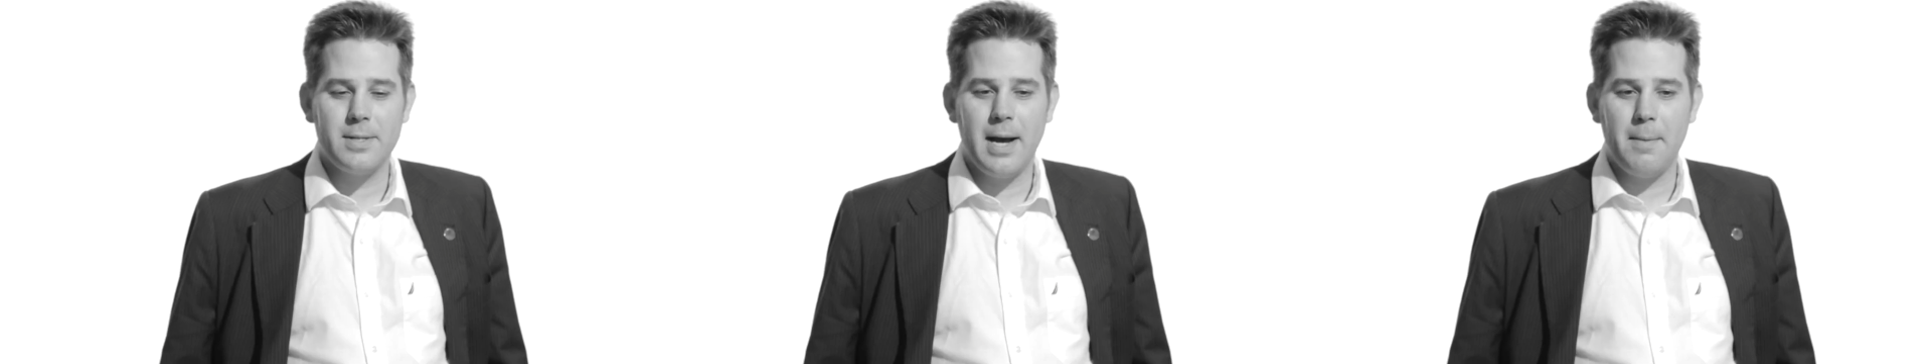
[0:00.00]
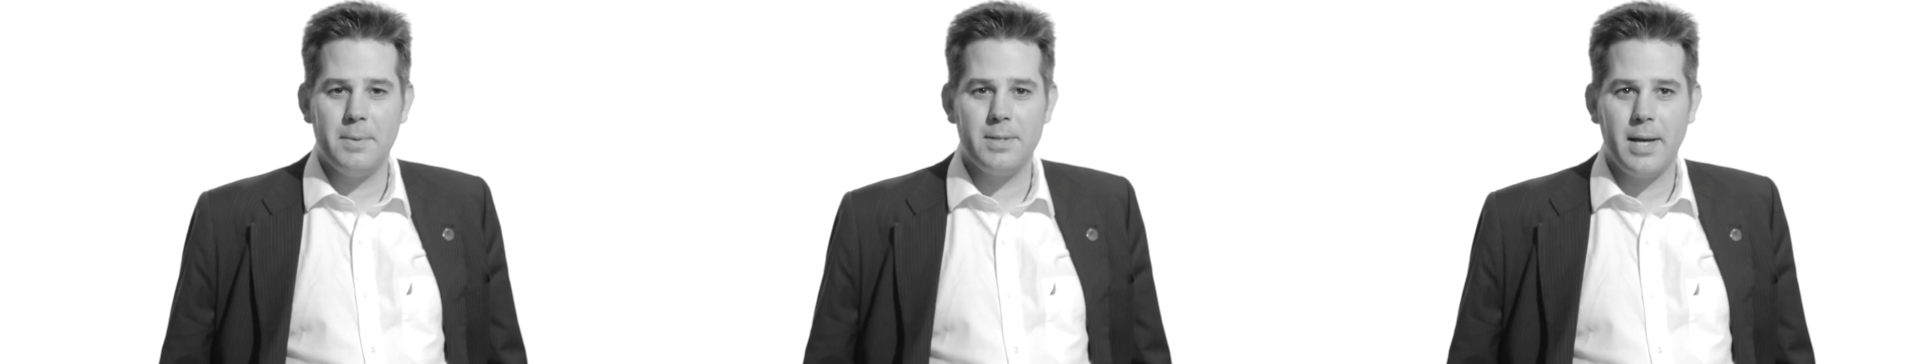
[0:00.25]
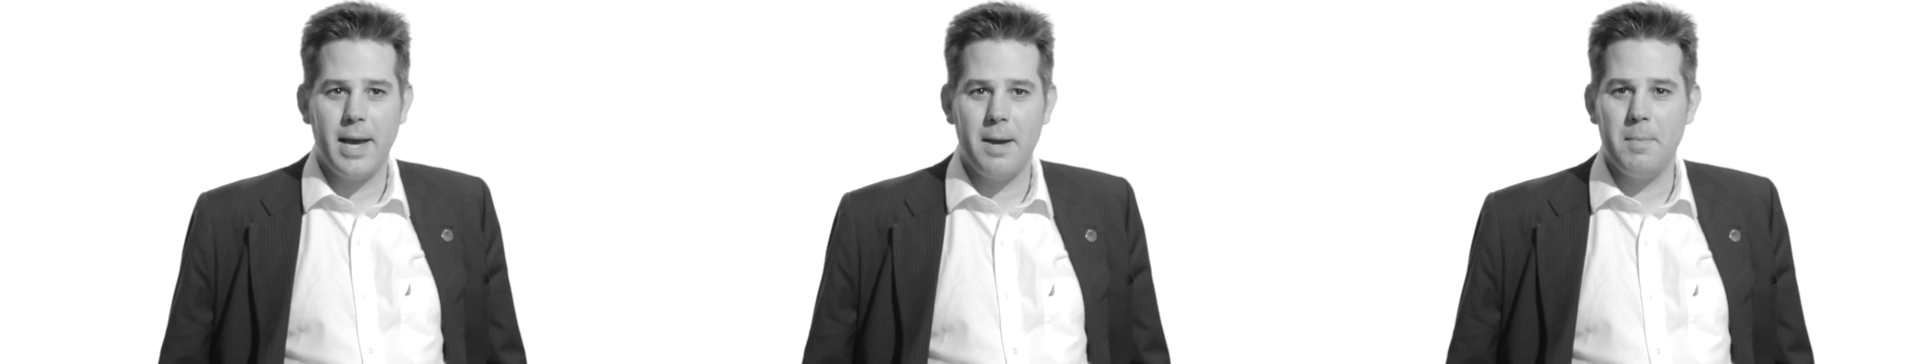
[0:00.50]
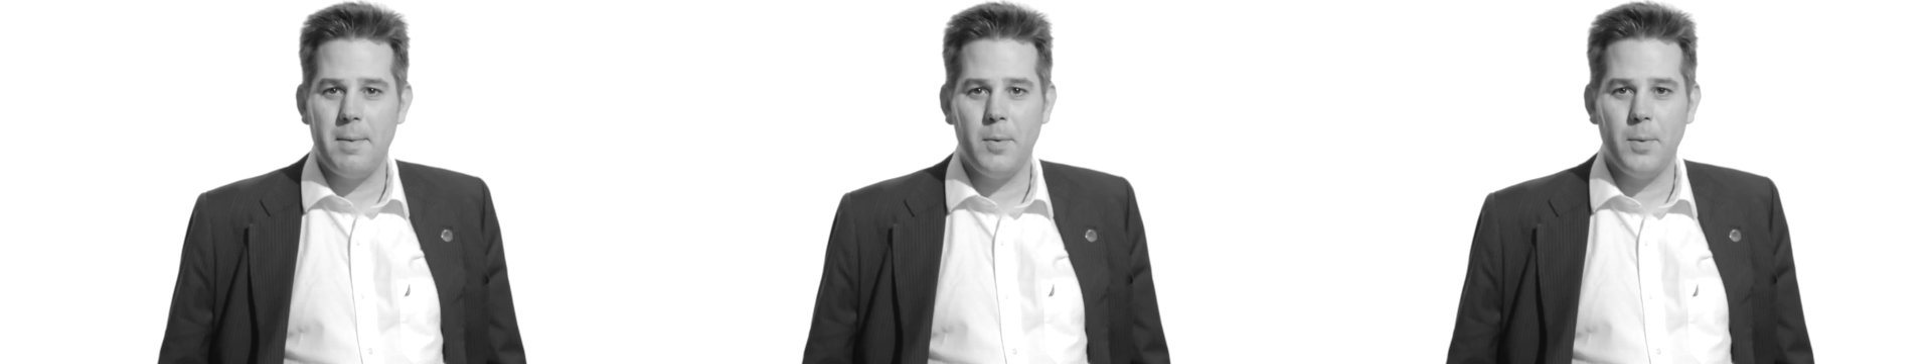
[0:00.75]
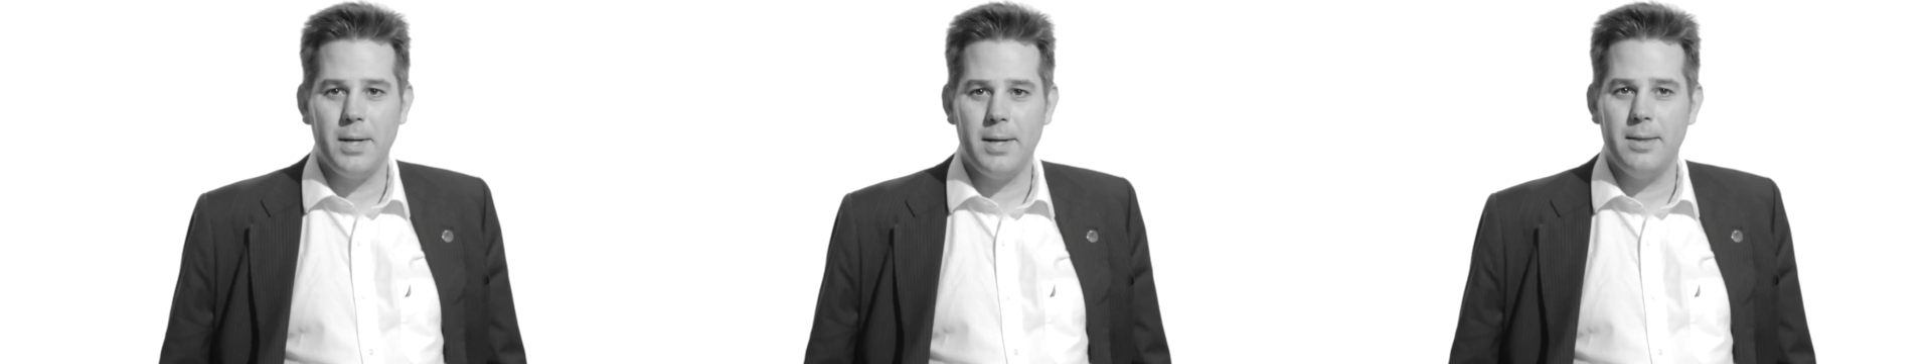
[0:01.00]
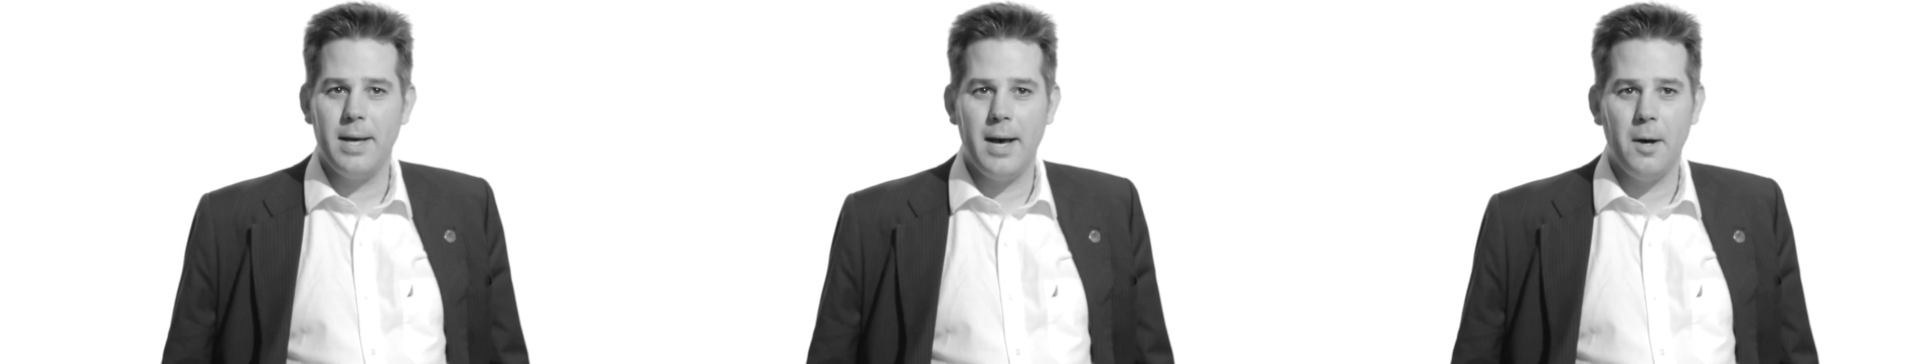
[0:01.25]
stop and say, hey, maybe we
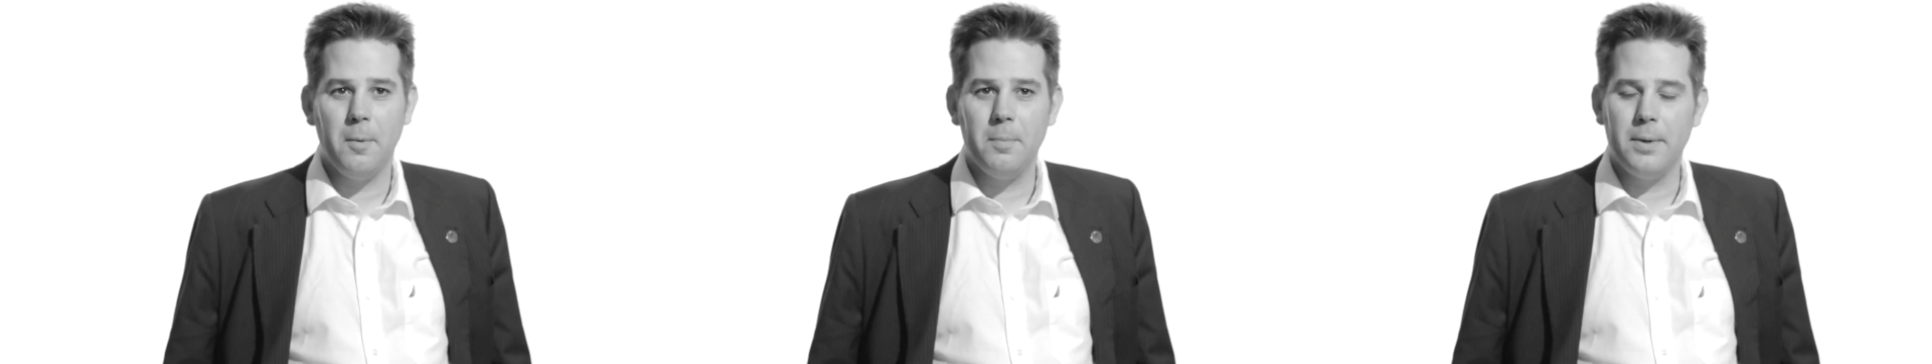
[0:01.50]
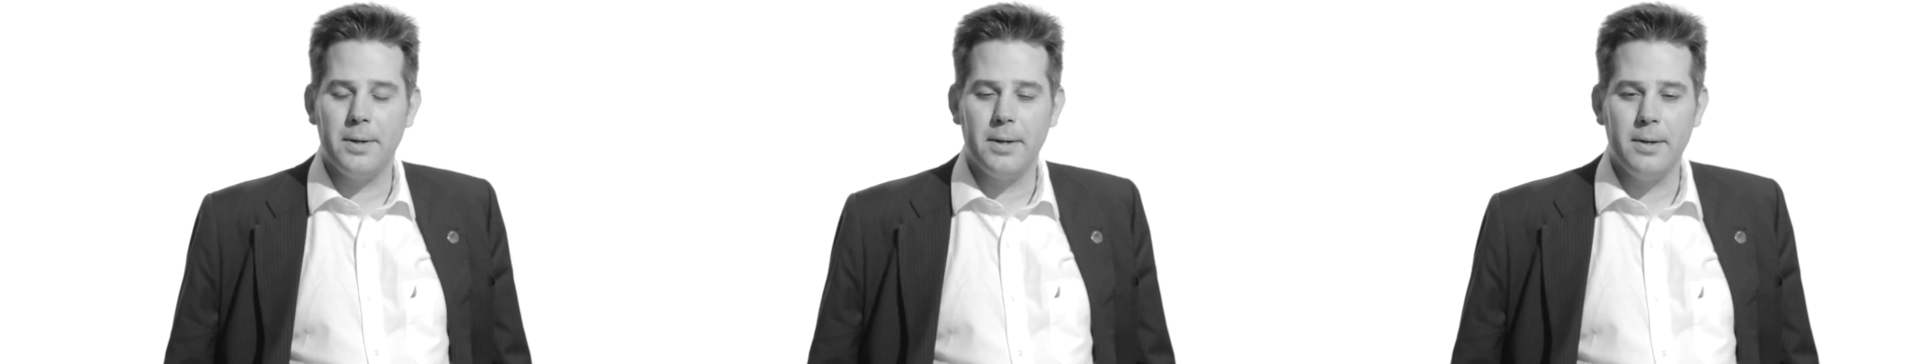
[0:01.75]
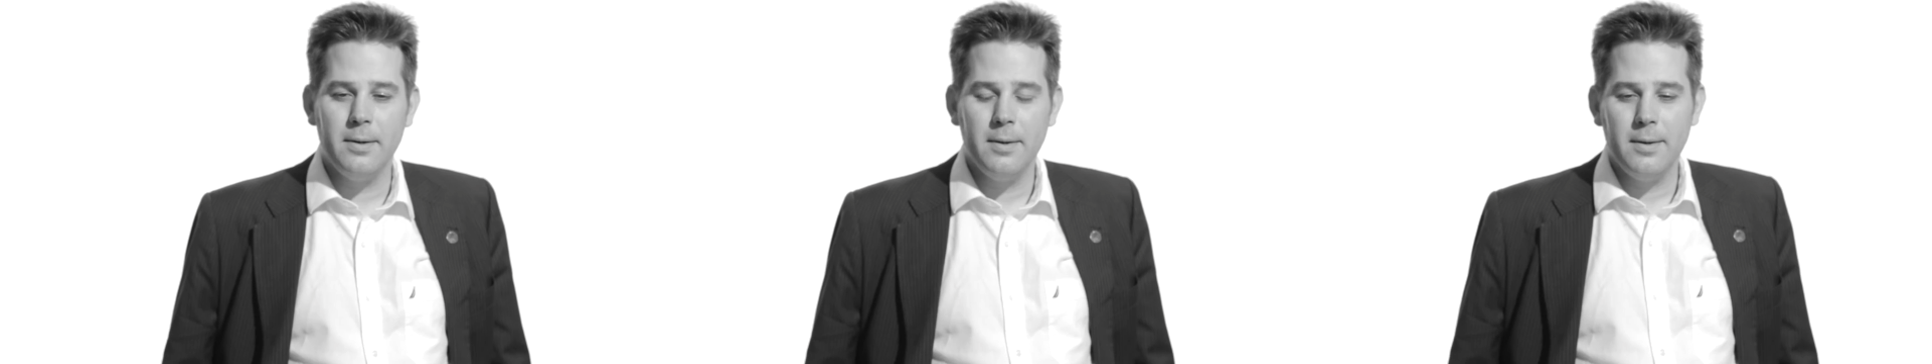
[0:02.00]
need the help, and